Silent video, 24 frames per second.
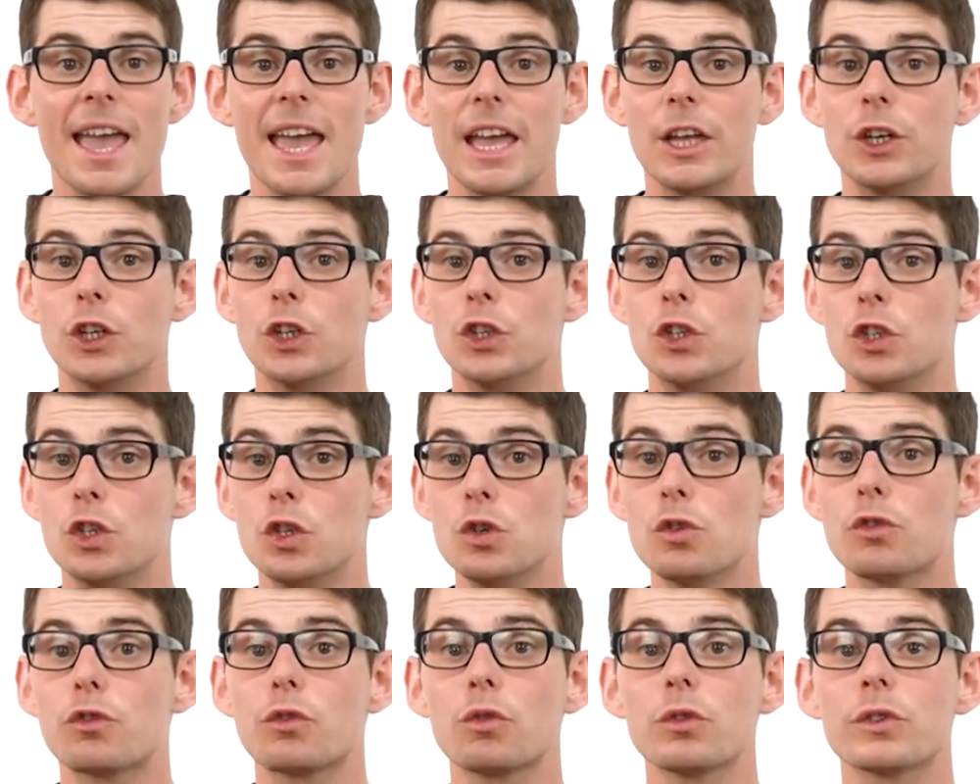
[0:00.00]
In a
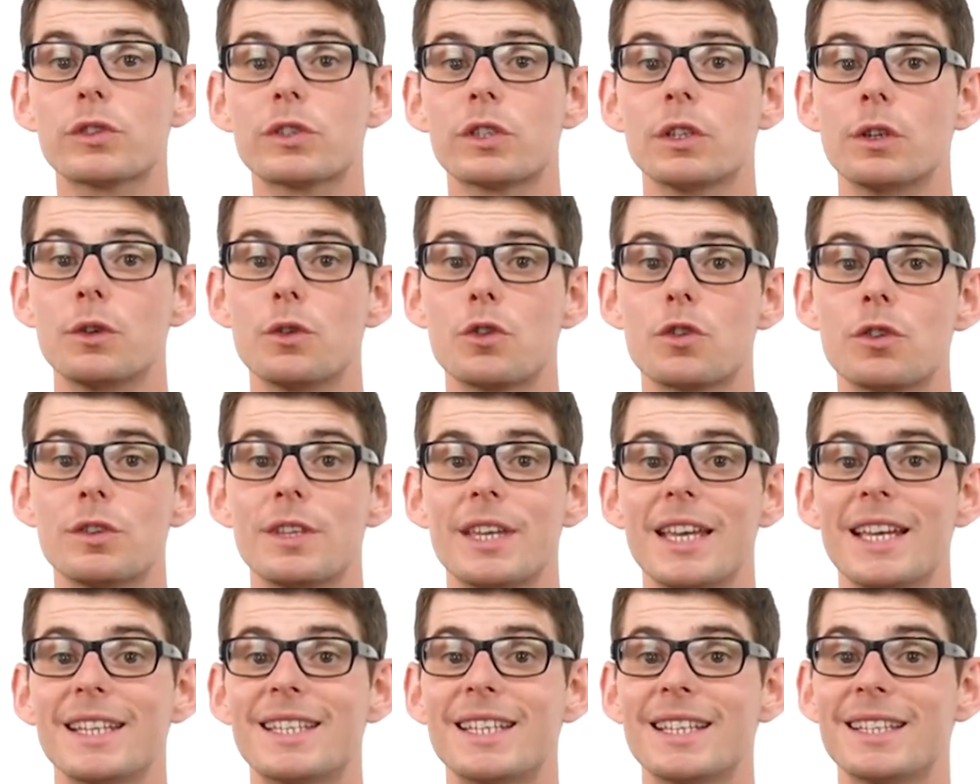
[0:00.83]
neutral
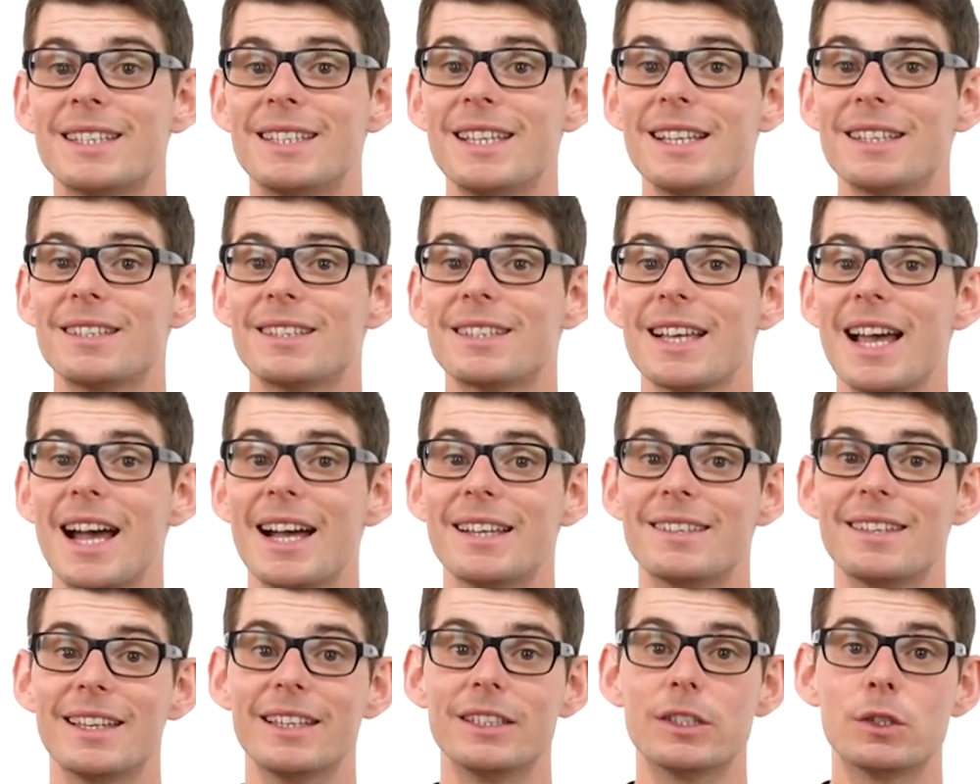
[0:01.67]
solution, it exists
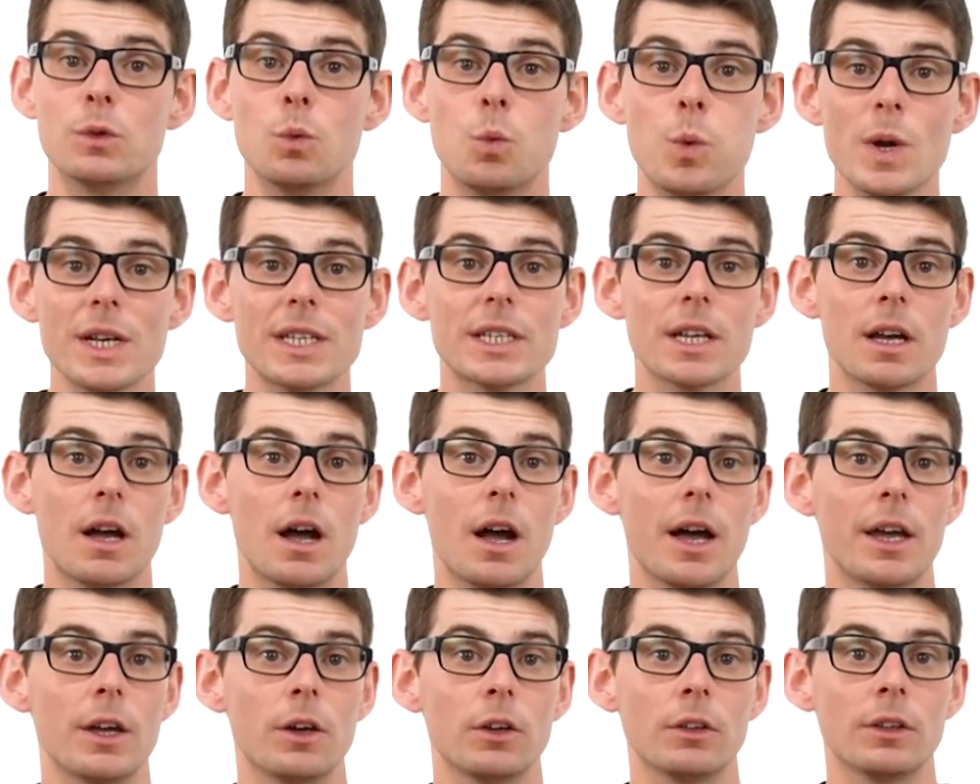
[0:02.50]
as a zwitter
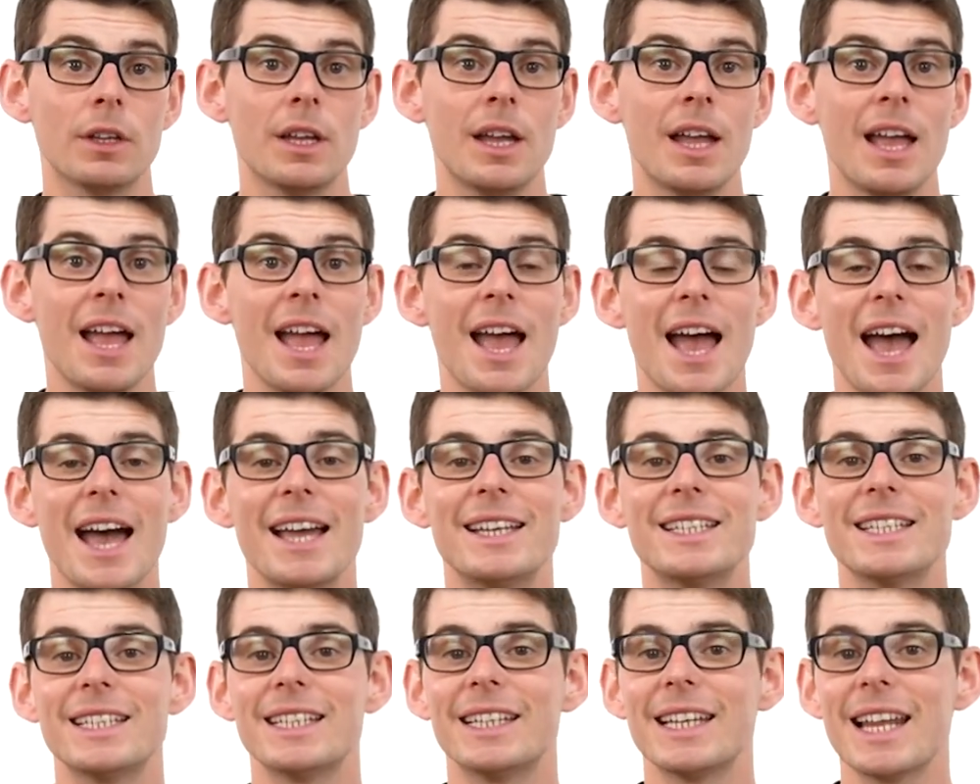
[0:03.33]
ion,
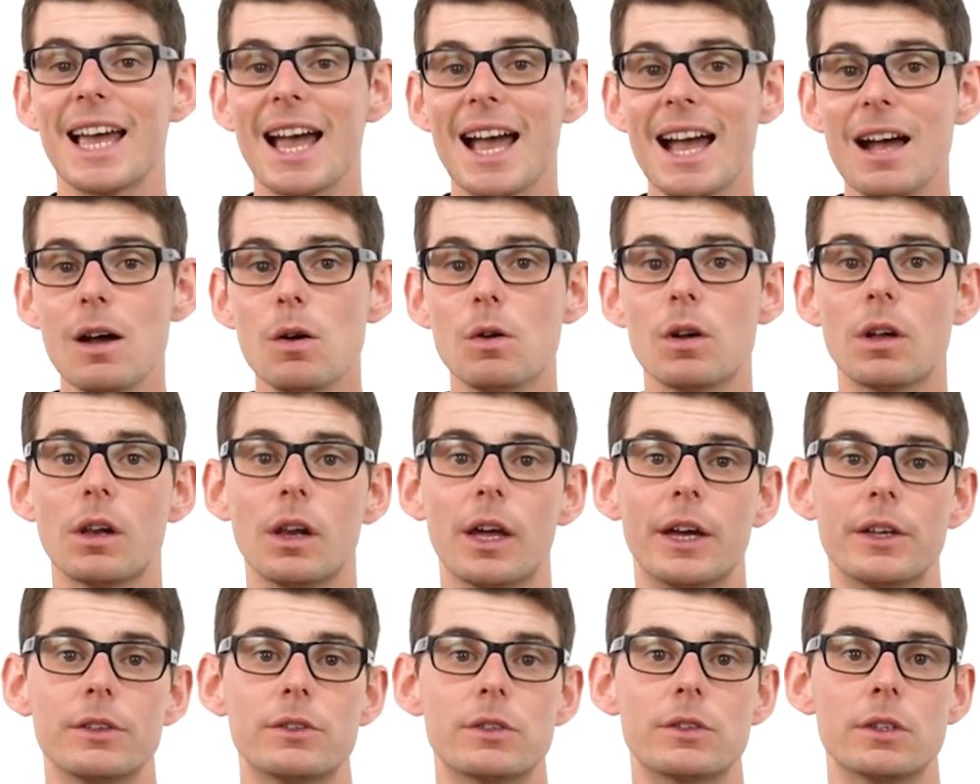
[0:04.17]
and in an
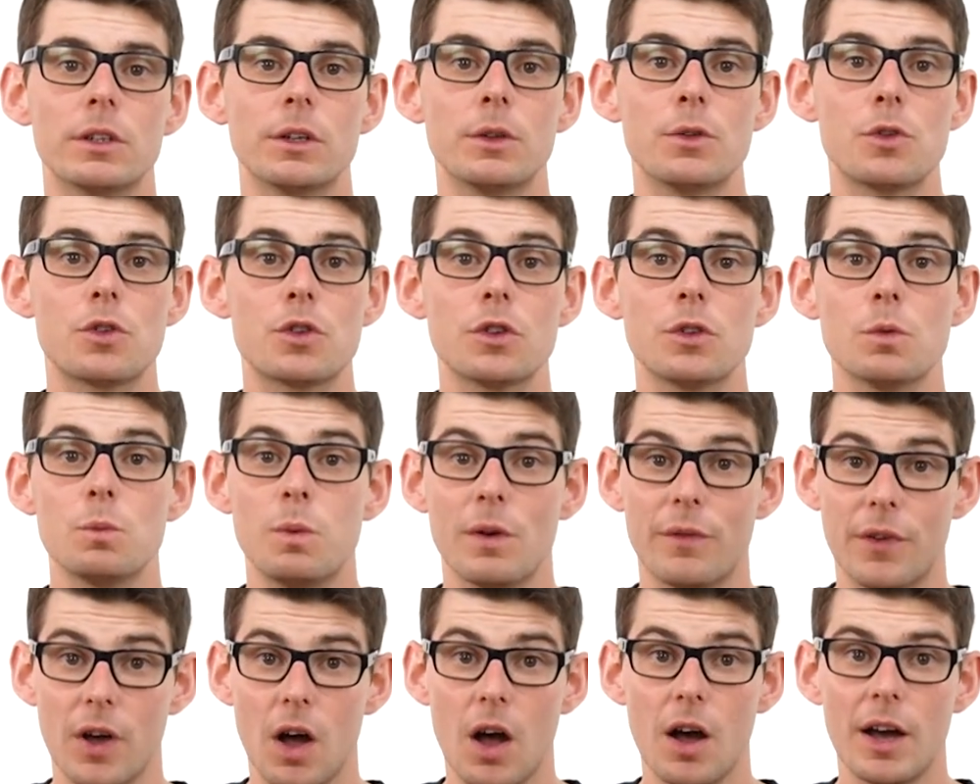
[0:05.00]
alkaline solution
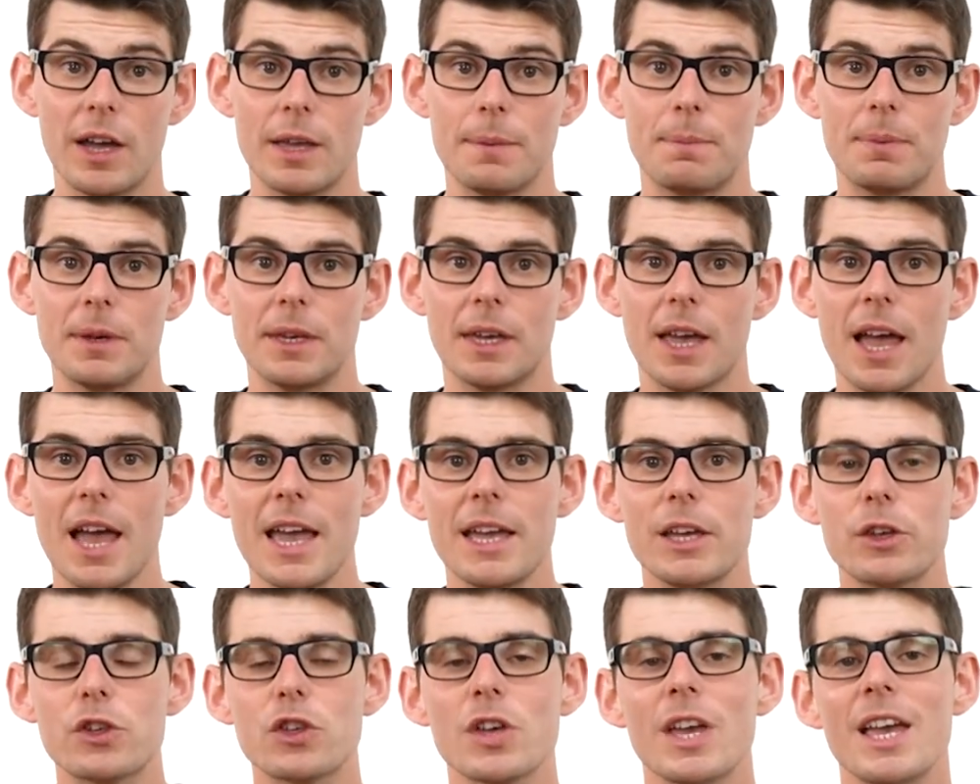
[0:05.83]
with a high
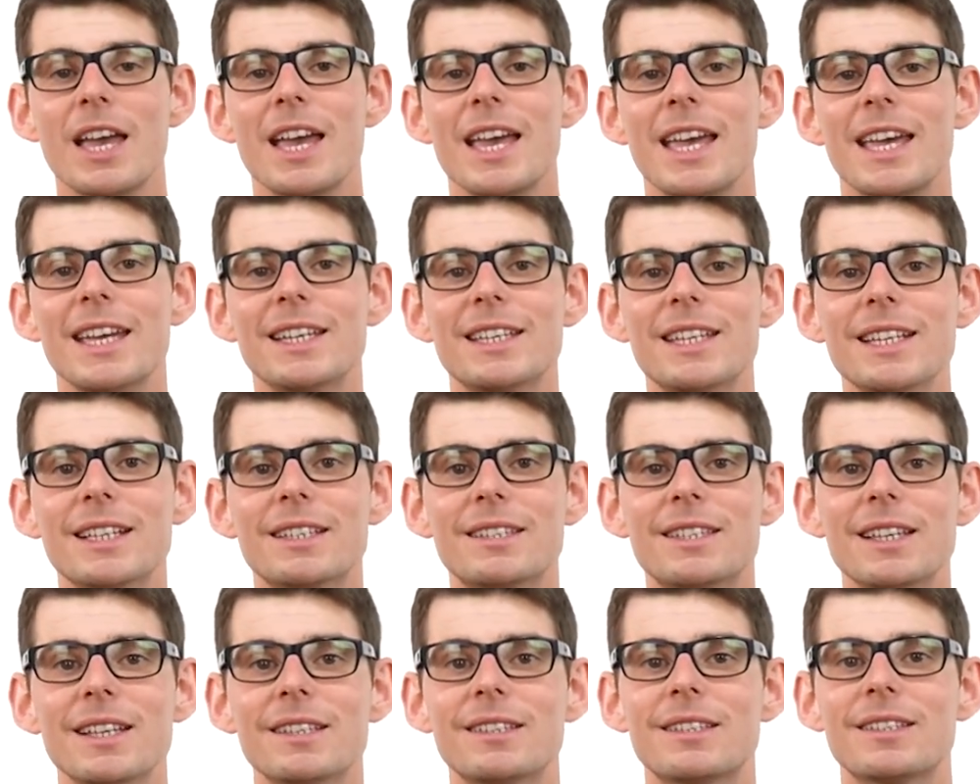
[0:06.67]
pH, it
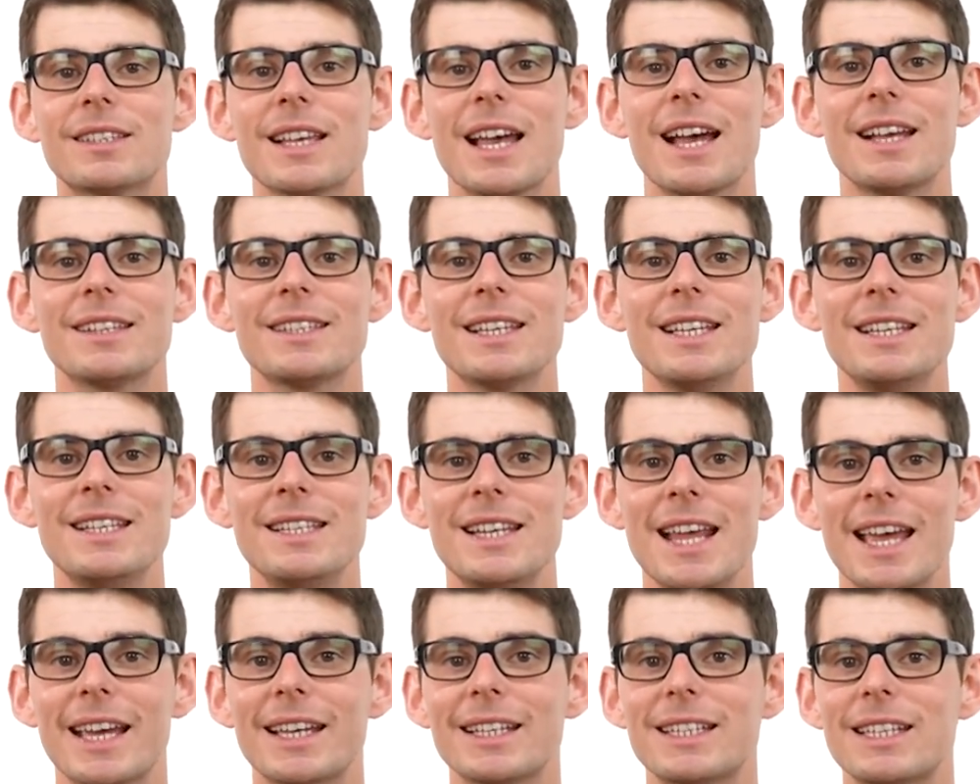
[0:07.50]
exists as a
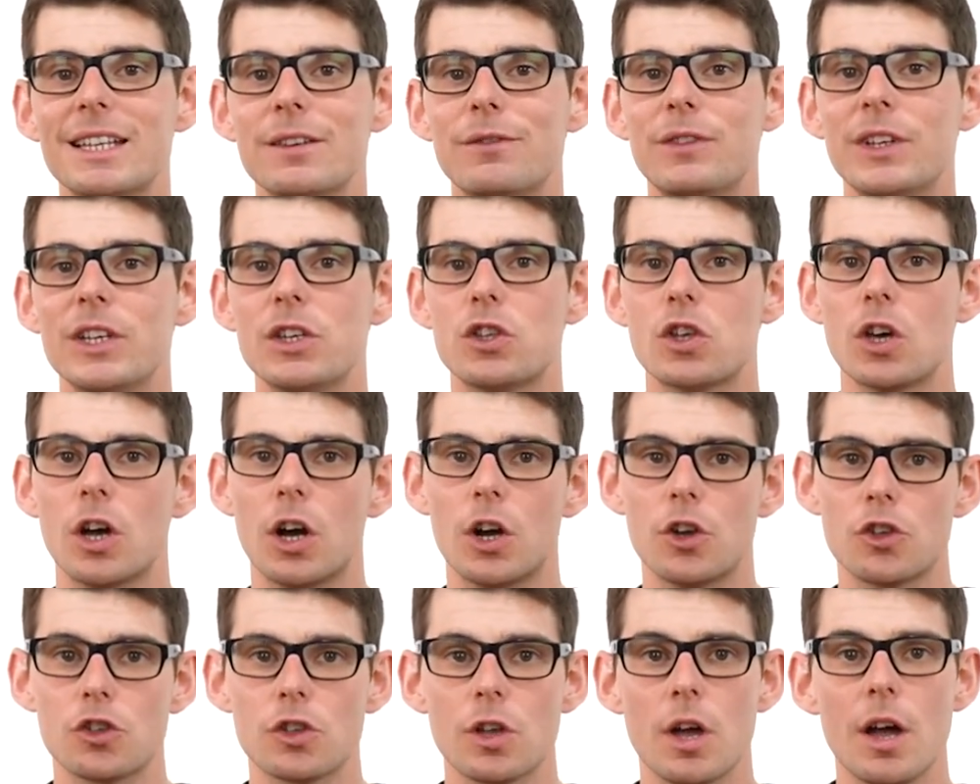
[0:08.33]
negatively
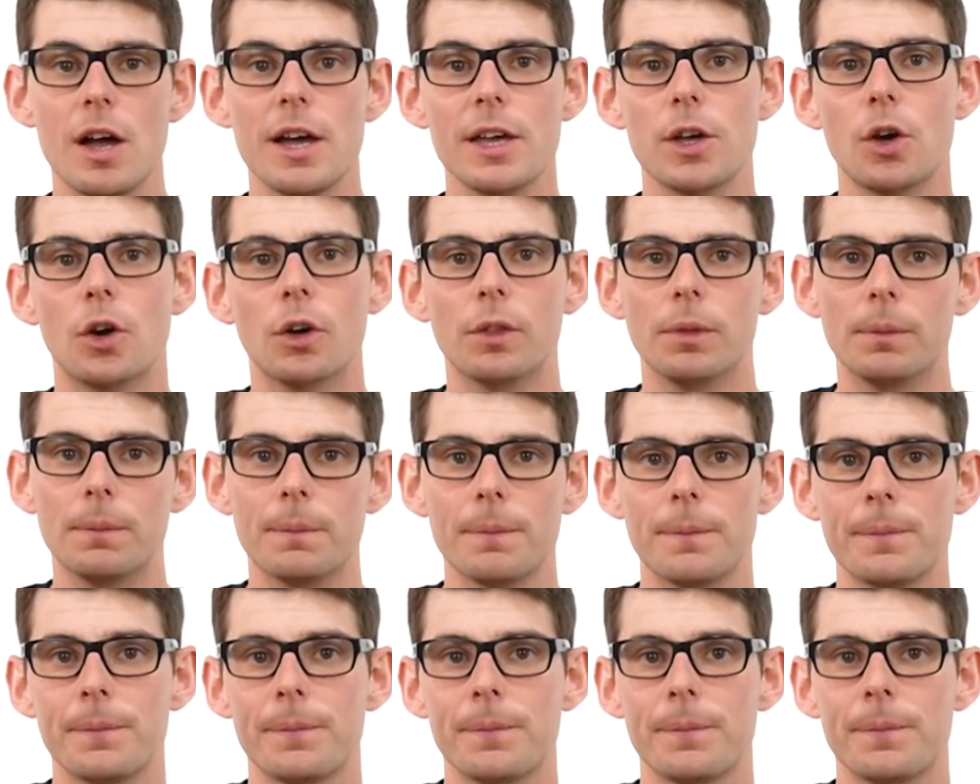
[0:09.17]
charged ion.